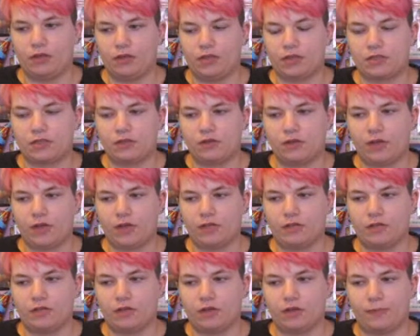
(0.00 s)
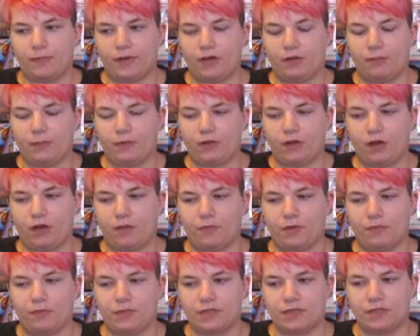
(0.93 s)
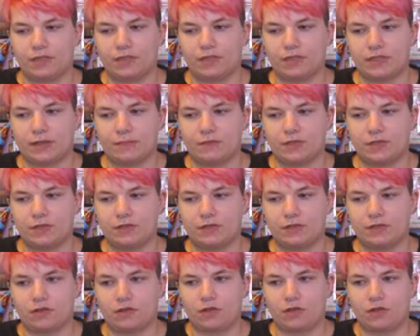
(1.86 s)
let's go ahead and talk about common misconceptions.